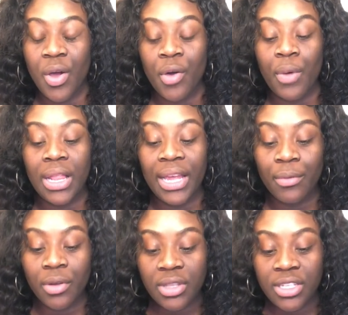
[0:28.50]
While I
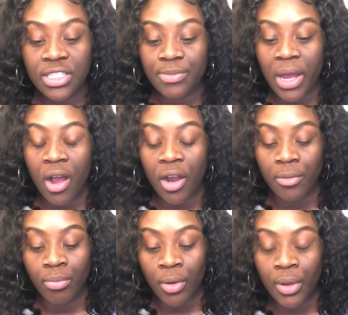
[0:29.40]
wrote this, my
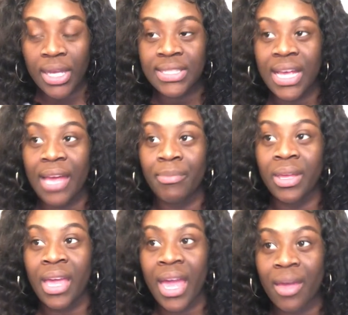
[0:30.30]
heart broke as I
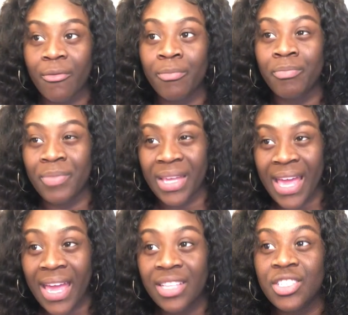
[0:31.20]

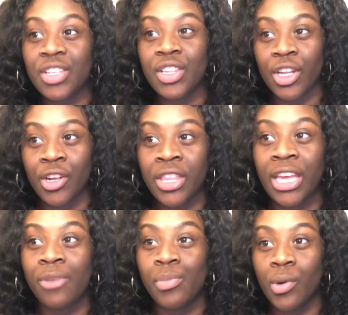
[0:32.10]
began to learn
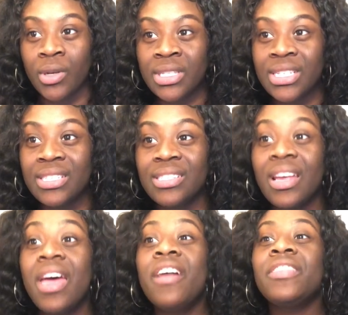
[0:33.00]
the importance
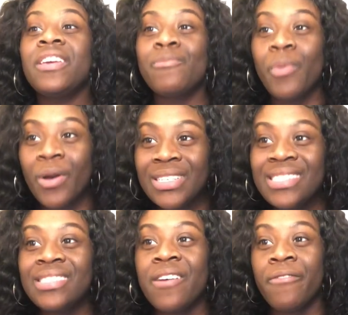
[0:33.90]

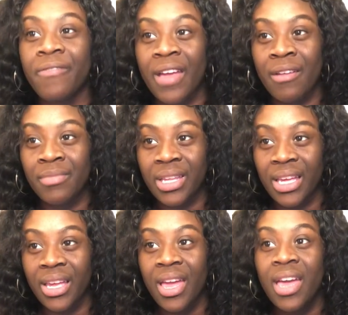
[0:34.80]
of
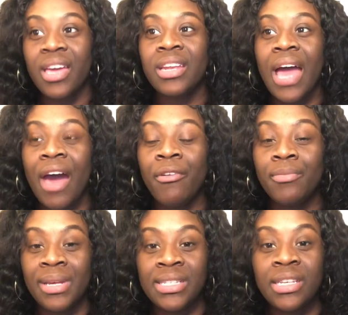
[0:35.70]
family and how
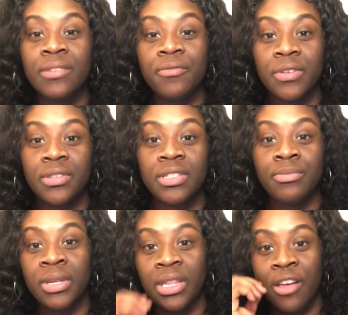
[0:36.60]
amazing it feels to
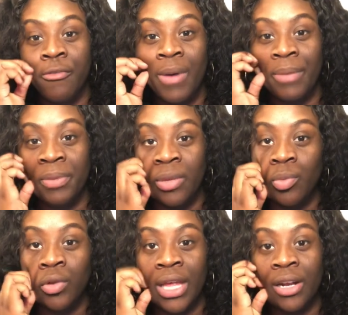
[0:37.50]
be loved by
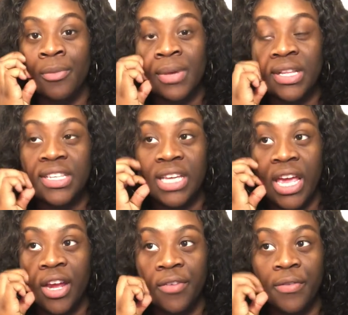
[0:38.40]
people that are meant to
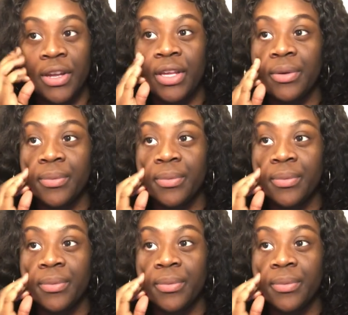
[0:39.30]
care for you.